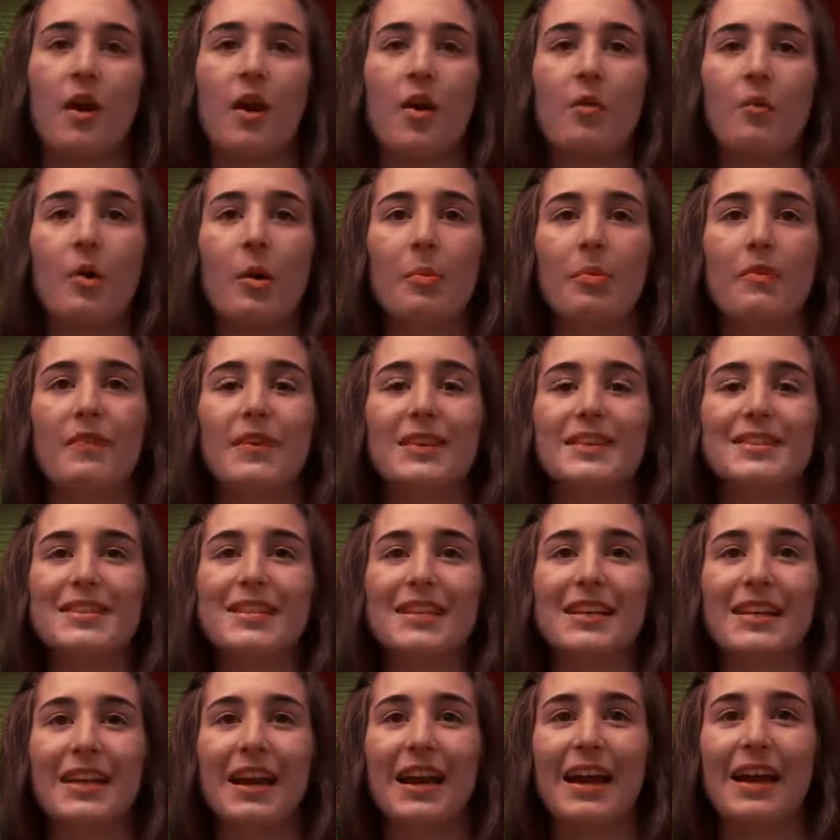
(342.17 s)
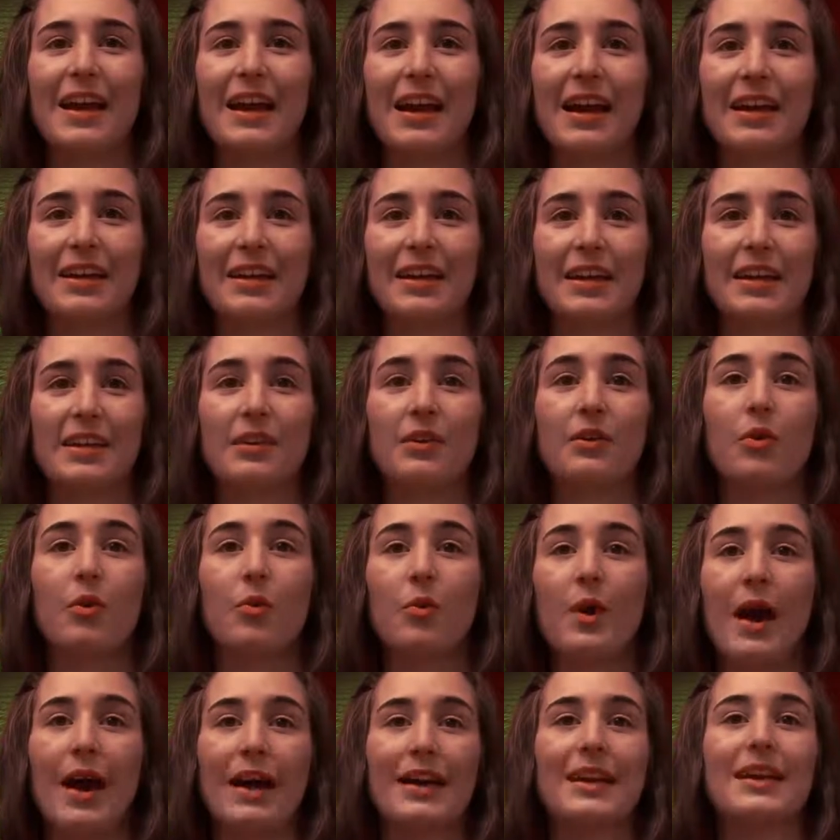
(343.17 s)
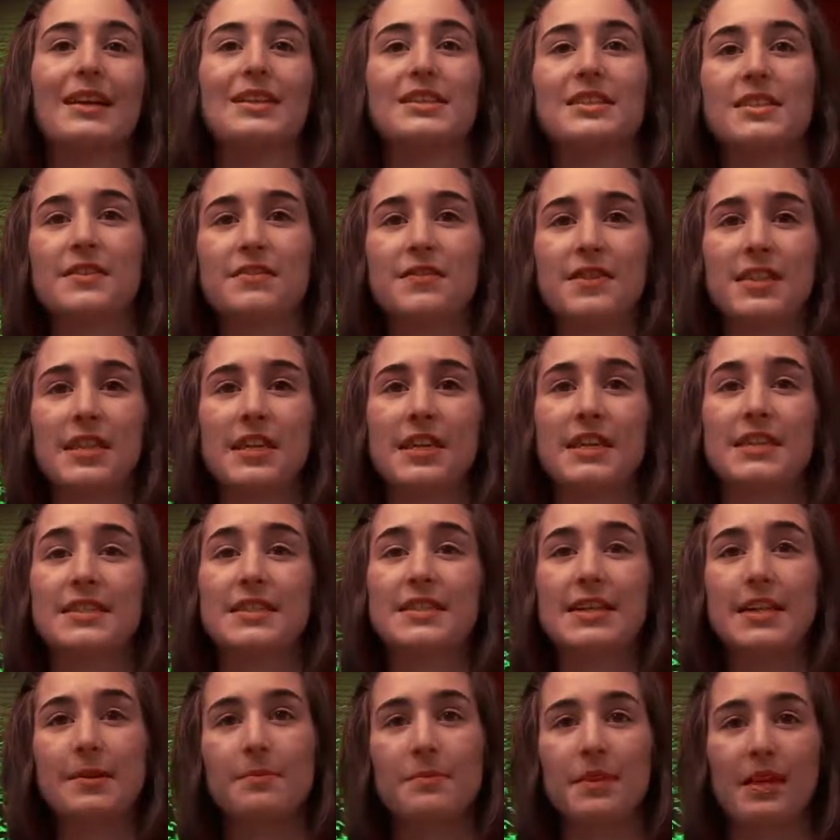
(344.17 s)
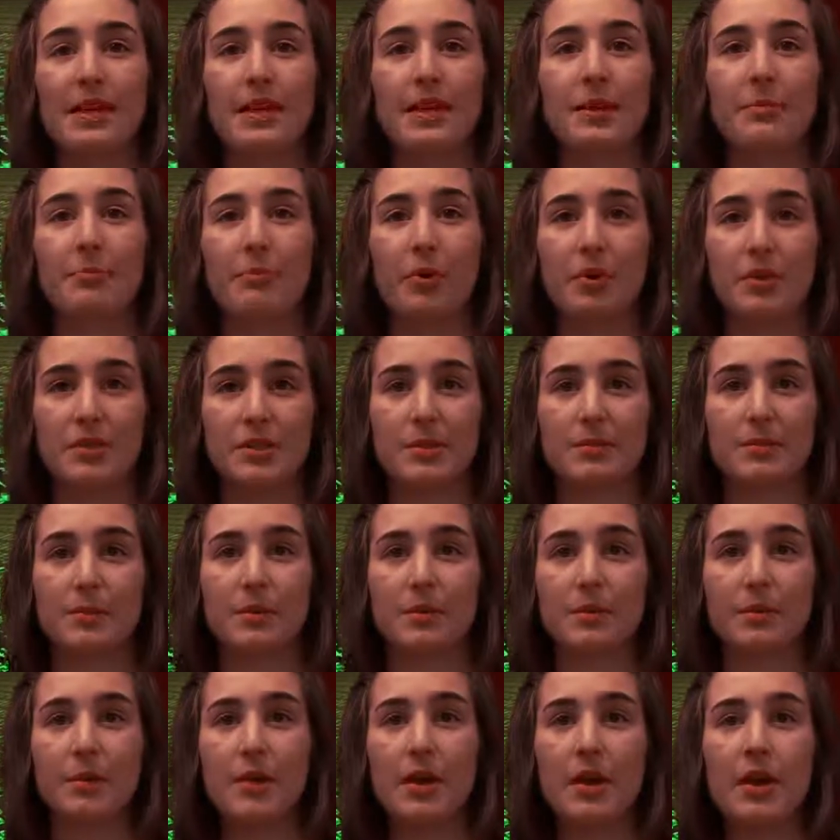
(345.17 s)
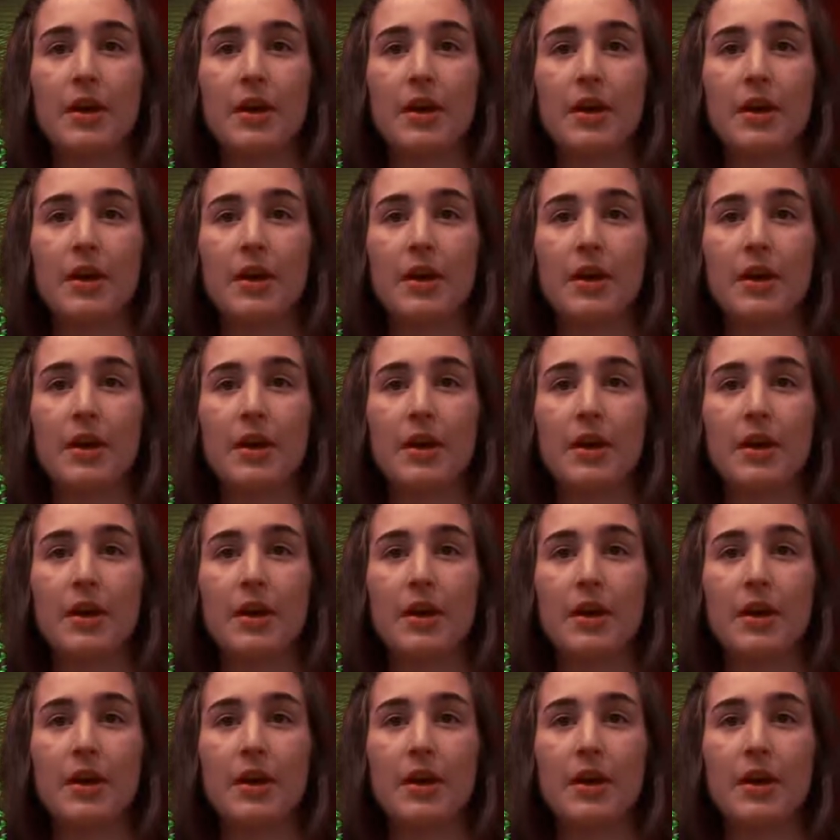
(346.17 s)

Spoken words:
While preventing hacking, all hacking activity is deemed nearly impossible,